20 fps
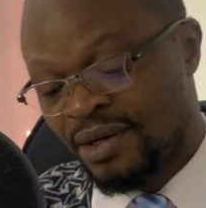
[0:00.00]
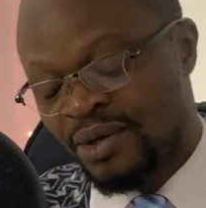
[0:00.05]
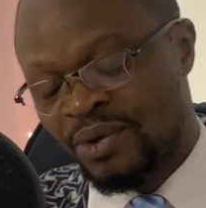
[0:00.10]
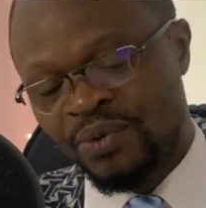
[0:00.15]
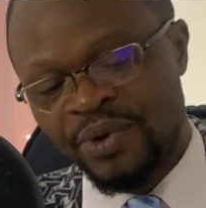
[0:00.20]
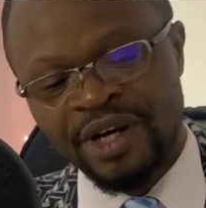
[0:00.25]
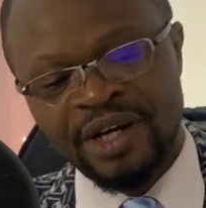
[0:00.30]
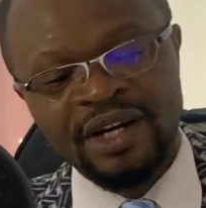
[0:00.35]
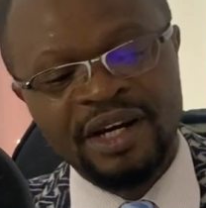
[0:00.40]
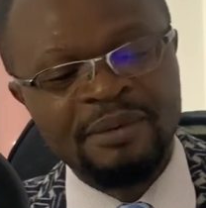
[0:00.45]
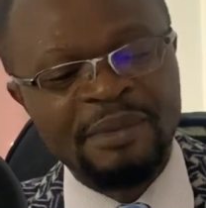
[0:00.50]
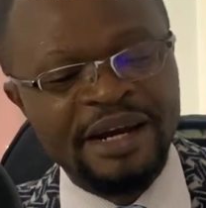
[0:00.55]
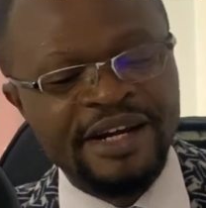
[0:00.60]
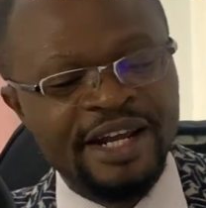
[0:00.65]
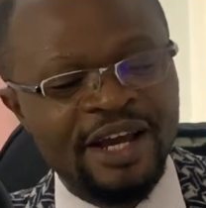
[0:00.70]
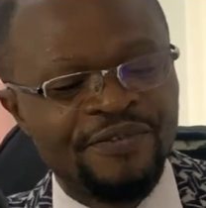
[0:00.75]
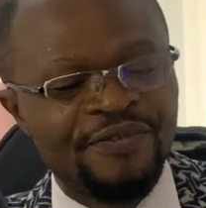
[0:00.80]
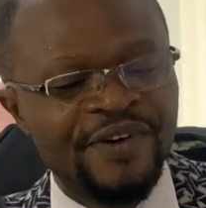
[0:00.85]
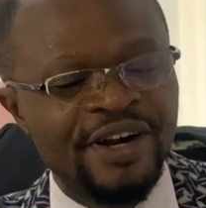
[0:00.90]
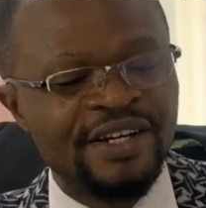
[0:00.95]
Quickly, my
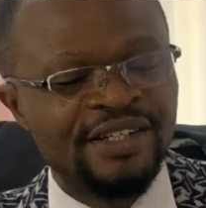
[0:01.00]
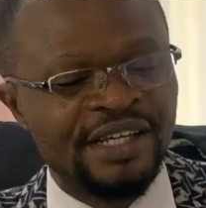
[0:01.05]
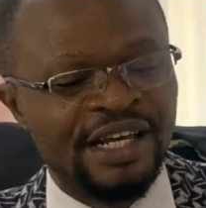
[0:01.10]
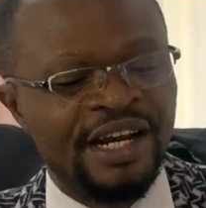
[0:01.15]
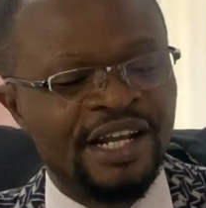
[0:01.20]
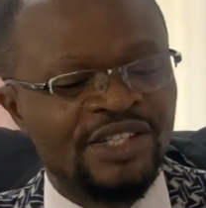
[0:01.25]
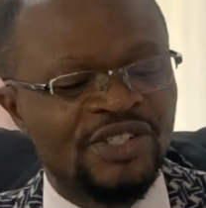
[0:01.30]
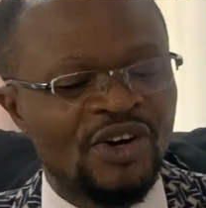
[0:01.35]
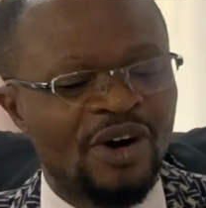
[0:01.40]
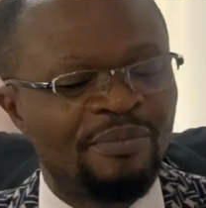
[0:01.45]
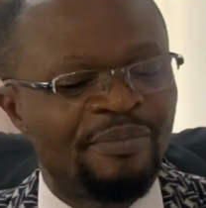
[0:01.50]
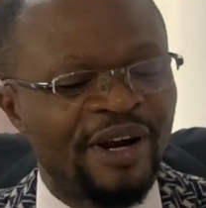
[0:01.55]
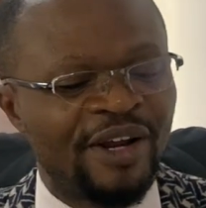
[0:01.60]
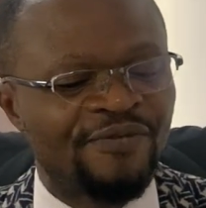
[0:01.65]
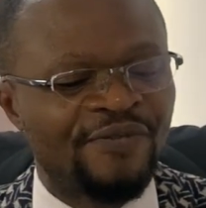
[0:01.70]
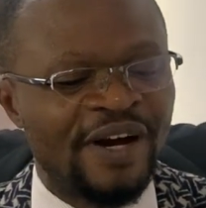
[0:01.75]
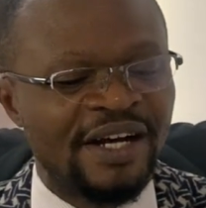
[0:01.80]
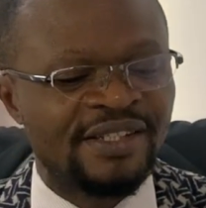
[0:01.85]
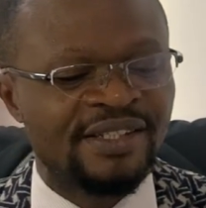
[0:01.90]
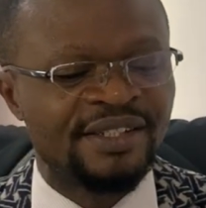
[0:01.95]
dear friend, it is your
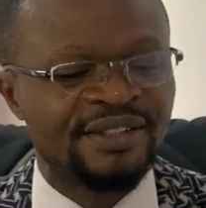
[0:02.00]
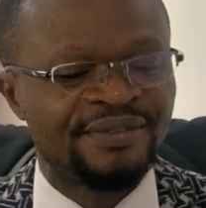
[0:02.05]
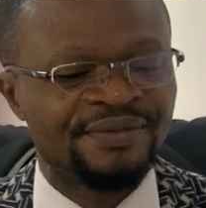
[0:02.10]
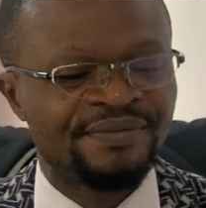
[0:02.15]
breakfast.